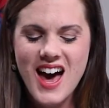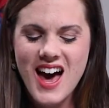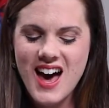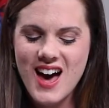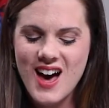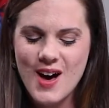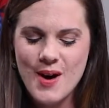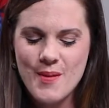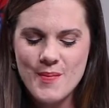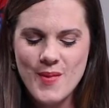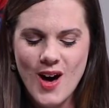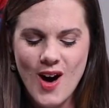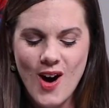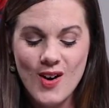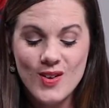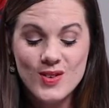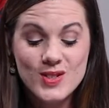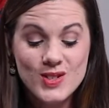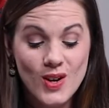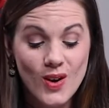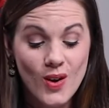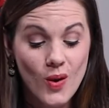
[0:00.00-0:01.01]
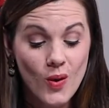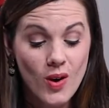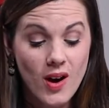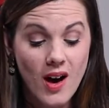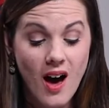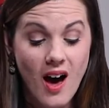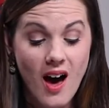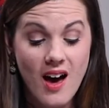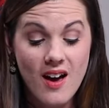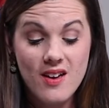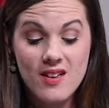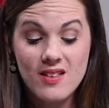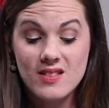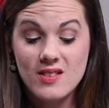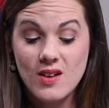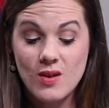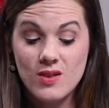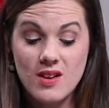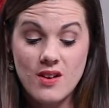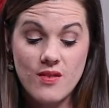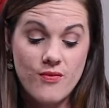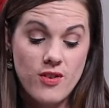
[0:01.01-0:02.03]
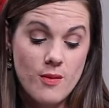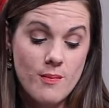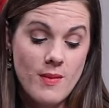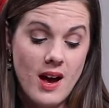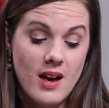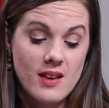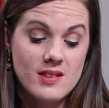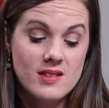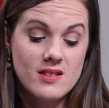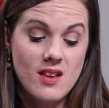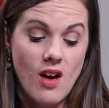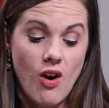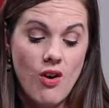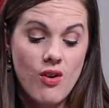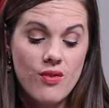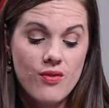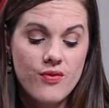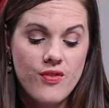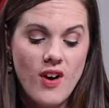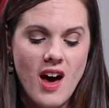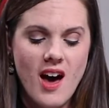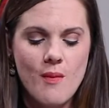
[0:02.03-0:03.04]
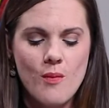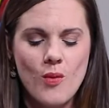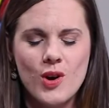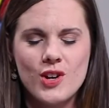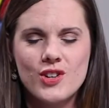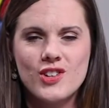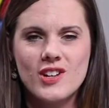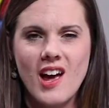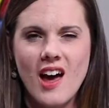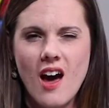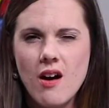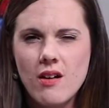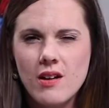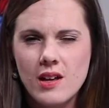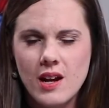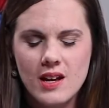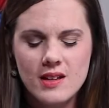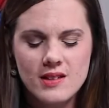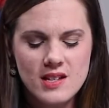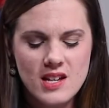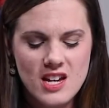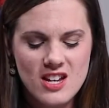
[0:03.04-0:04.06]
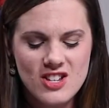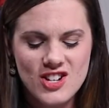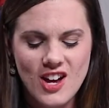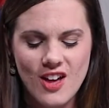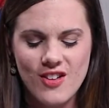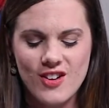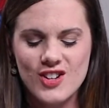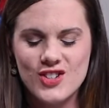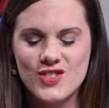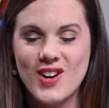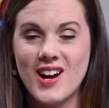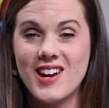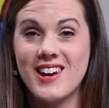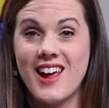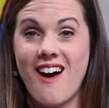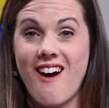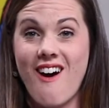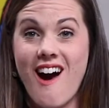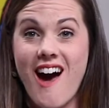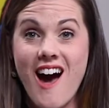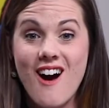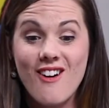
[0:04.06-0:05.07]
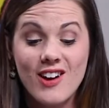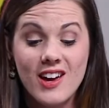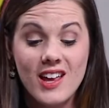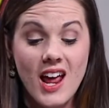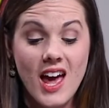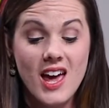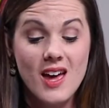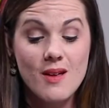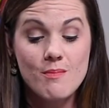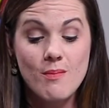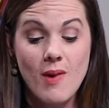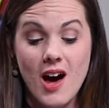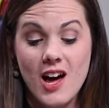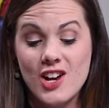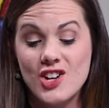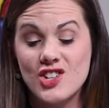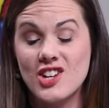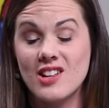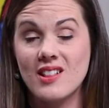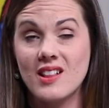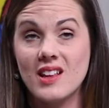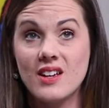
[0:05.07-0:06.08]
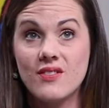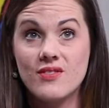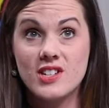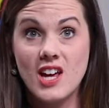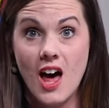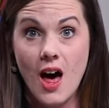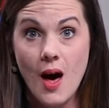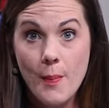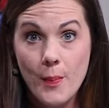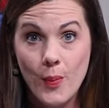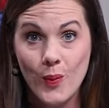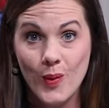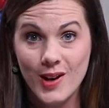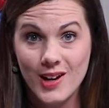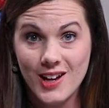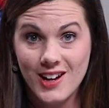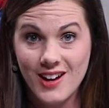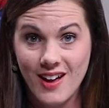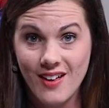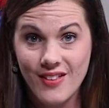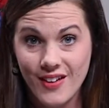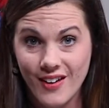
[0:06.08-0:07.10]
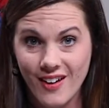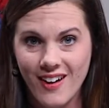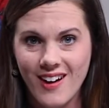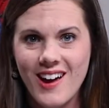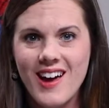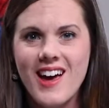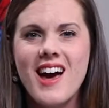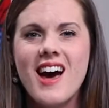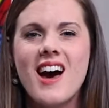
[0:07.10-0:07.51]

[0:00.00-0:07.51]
Um, also, I know that for myself, I'm wondering how can I teach others right now? How can I admonish and lift up one another?